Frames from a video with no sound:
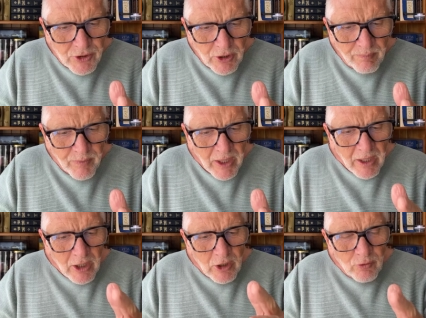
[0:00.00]
But in
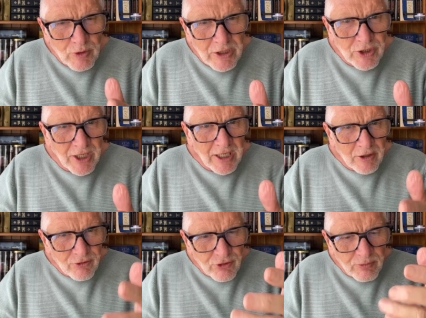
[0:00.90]
fact, all of our
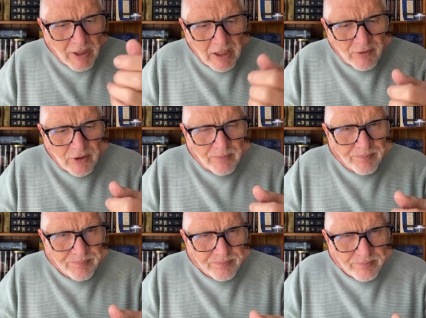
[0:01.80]
momentum
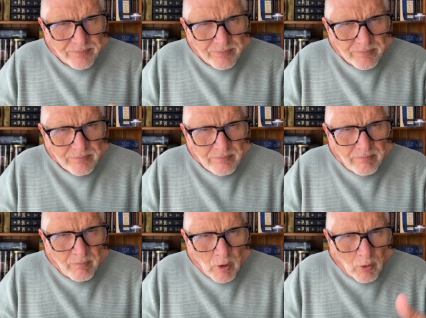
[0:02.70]

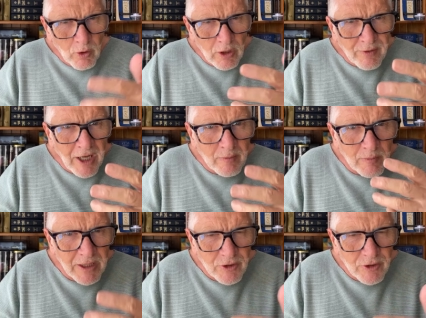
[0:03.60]
originates from heaven